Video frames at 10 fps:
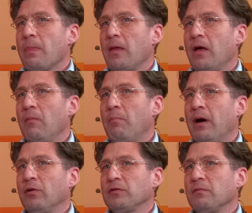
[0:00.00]

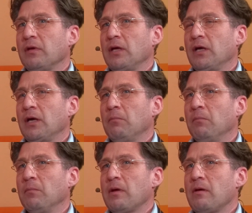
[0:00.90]
about
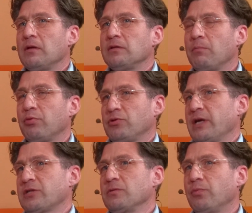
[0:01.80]
the
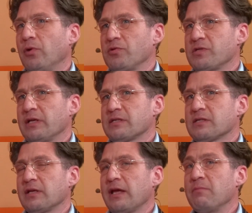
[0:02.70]
production process,
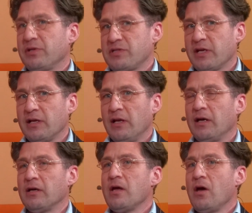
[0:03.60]
in particular
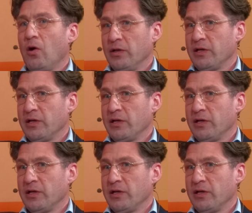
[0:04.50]
on the